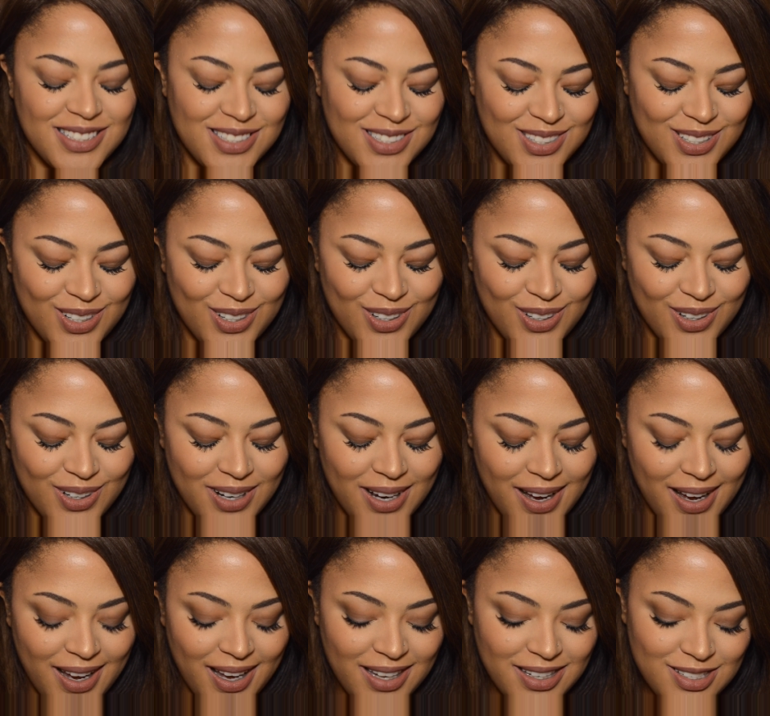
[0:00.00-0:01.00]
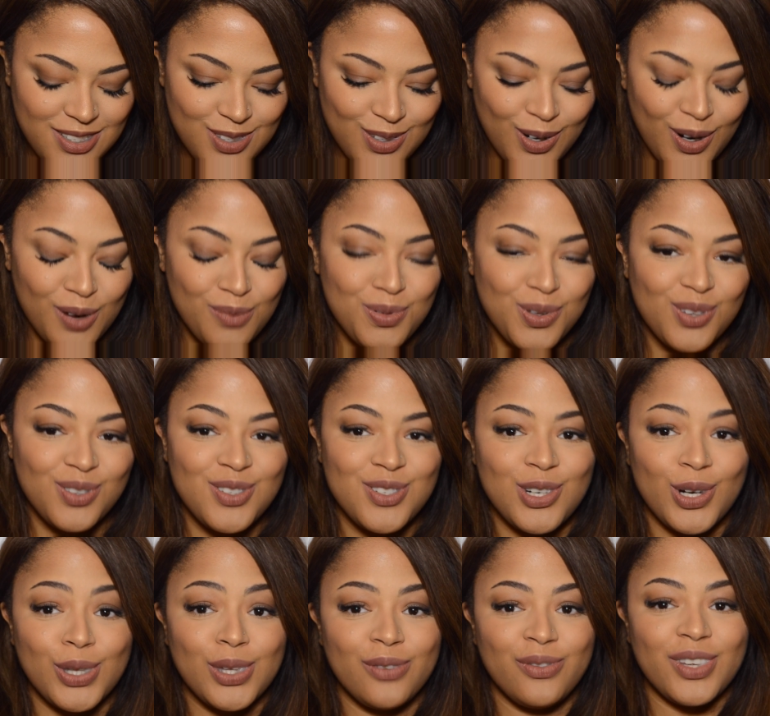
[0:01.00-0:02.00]
So I do hope you
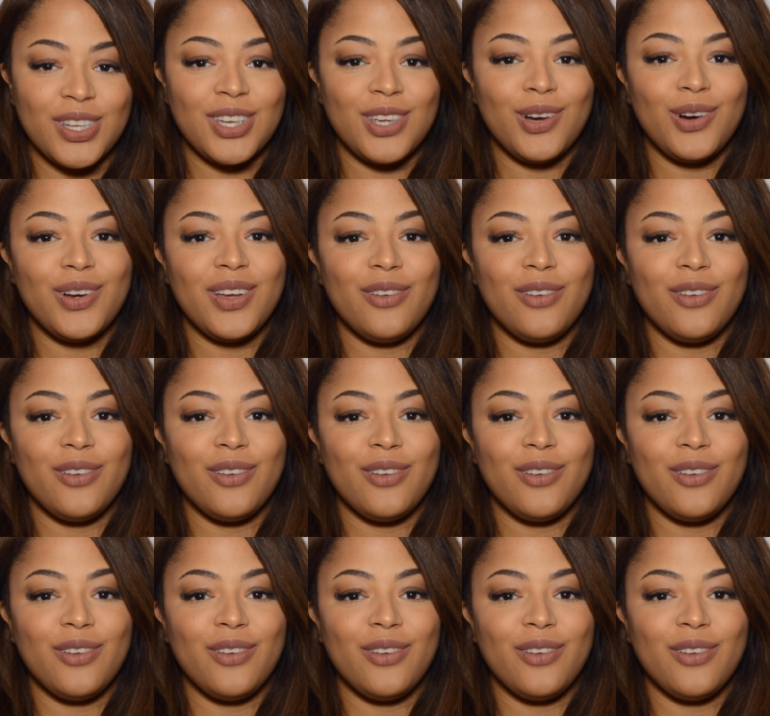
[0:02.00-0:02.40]
enjoy the video.